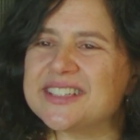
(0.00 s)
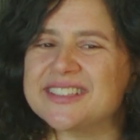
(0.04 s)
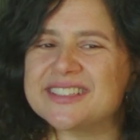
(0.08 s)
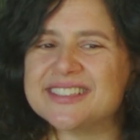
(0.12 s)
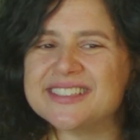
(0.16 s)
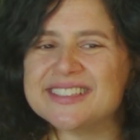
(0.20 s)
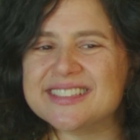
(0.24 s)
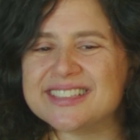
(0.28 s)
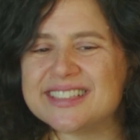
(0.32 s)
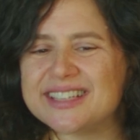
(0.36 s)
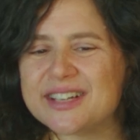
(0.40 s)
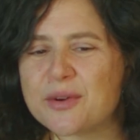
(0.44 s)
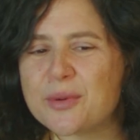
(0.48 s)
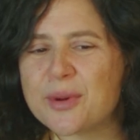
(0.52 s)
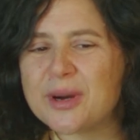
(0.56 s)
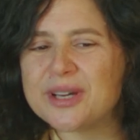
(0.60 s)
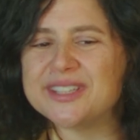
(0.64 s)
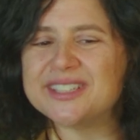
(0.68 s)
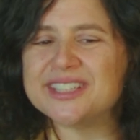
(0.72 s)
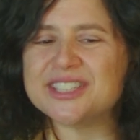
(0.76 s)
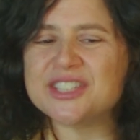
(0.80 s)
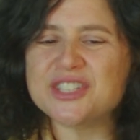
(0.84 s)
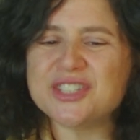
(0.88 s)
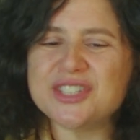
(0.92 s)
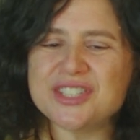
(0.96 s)
It's a
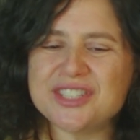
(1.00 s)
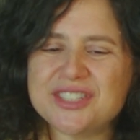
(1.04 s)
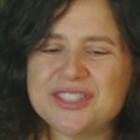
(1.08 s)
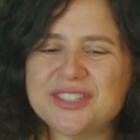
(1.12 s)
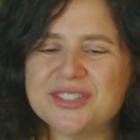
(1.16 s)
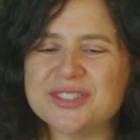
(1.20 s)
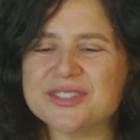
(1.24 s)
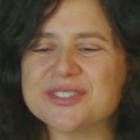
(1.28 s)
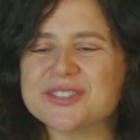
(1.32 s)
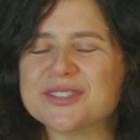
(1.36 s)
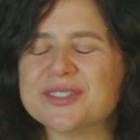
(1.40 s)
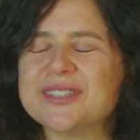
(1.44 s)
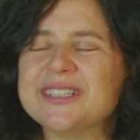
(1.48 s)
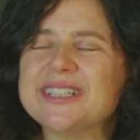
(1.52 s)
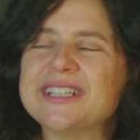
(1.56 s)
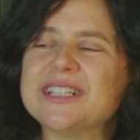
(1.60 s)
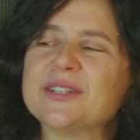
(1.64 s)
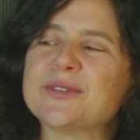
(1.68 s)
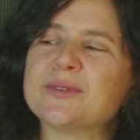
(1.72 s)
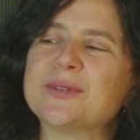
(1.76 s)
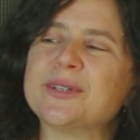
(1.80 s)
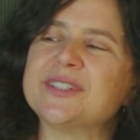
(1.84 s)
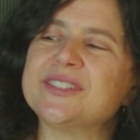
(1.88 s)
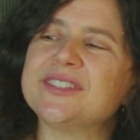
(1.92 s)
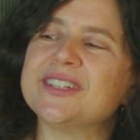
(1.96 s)
Quartetinho, so little
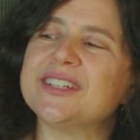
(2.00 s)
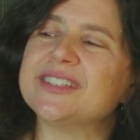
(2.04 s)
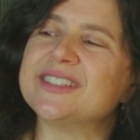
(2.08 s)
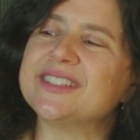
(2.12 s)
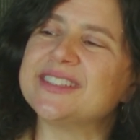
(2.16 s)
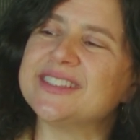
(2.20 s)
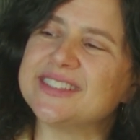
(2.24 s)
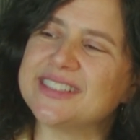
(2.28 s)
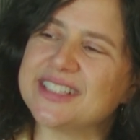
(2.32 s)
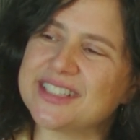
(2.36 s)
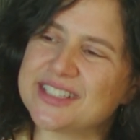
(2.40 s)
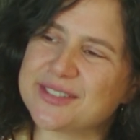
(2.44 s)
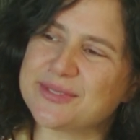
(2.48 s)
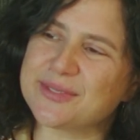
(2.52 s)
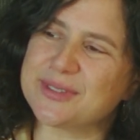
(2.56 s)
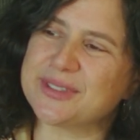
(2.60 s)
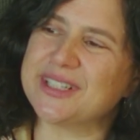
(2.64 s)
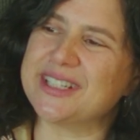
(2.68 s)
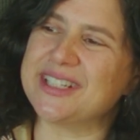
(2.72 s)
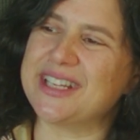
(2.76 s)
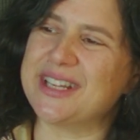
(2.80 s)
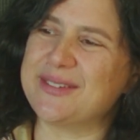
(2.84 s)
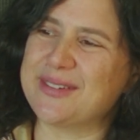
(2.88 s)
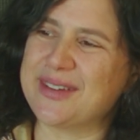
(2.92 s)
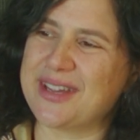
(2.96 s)
quartet. That's where the
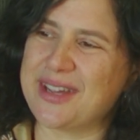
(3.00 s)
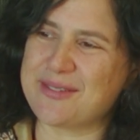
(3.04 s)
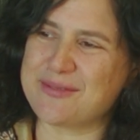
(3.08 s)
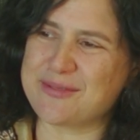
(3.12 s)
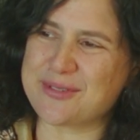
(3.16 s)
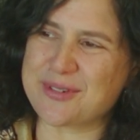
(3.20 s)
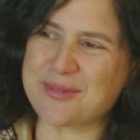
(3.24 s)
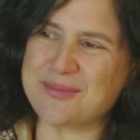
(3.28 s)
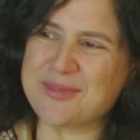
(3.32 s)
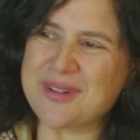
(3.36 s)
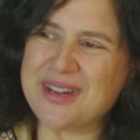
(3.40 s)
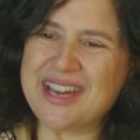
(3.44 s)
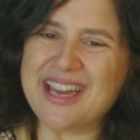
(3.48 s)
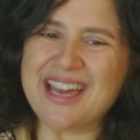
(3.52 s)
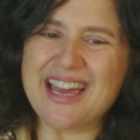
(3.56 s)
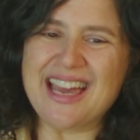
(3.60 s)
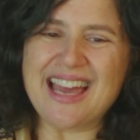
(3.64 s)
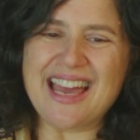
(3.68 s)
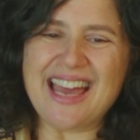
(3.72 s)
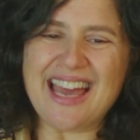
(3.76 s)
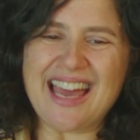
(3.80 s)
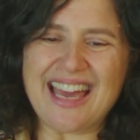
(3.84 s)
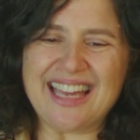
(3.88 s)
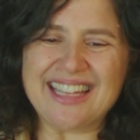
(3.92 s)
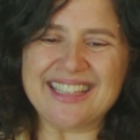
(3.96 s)
name came from.
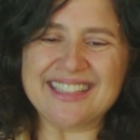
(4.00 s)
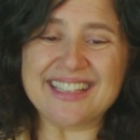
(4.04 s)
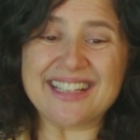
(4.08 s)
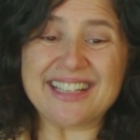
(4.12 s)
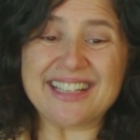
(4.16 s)
And